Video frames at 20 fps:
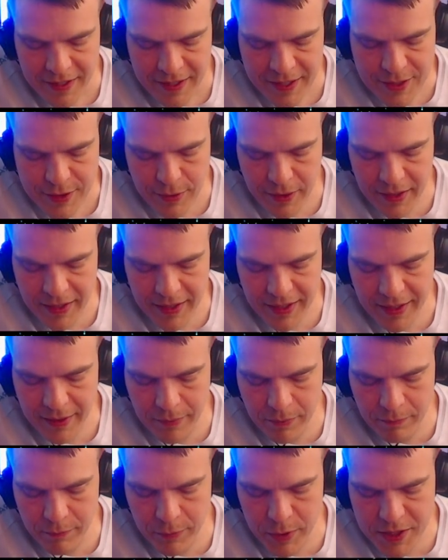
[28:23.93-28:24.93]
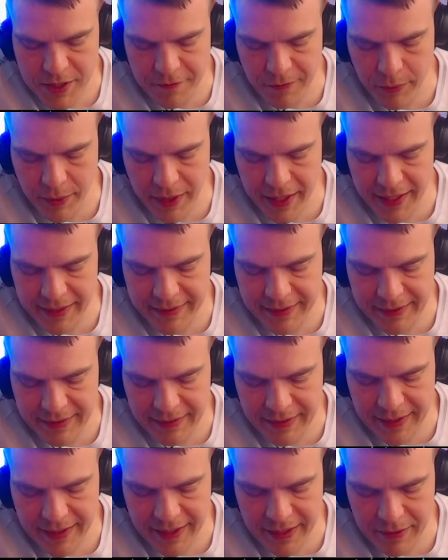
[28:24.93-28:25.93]
So I was afraid that
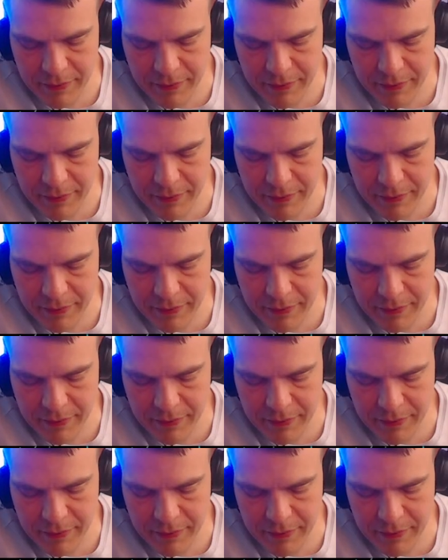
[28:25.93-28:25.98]
like